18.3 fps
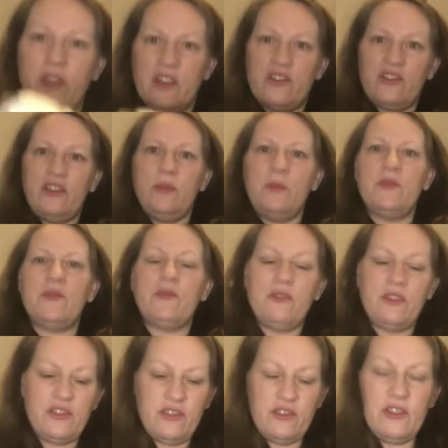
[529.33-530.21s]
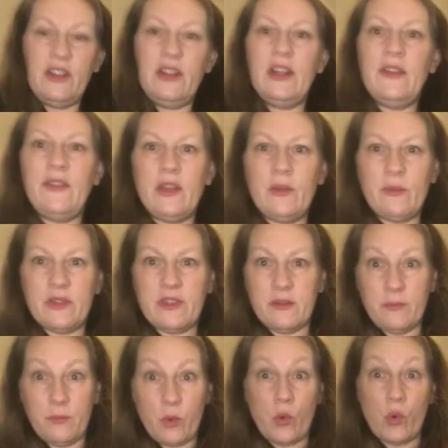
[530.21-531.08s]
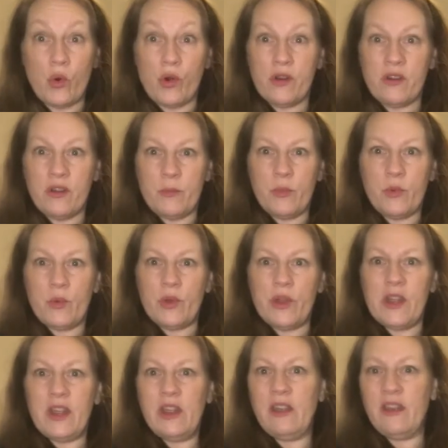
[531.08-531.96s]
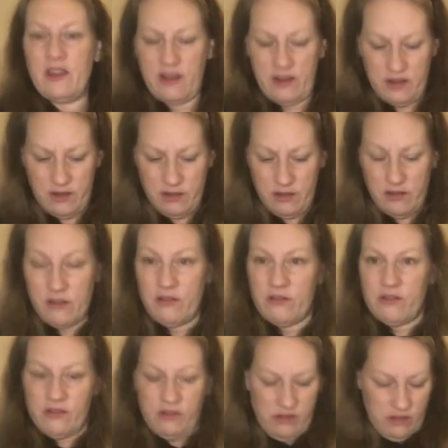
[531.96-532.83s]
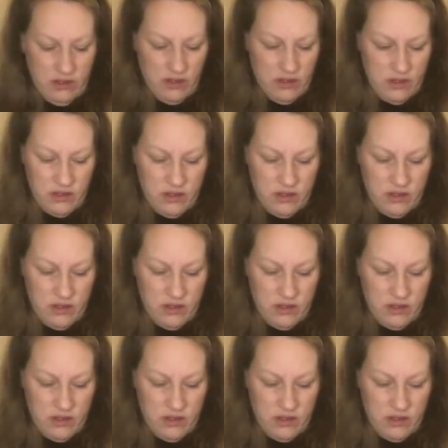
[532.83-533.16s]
that she was originally living with a boy, and another girl,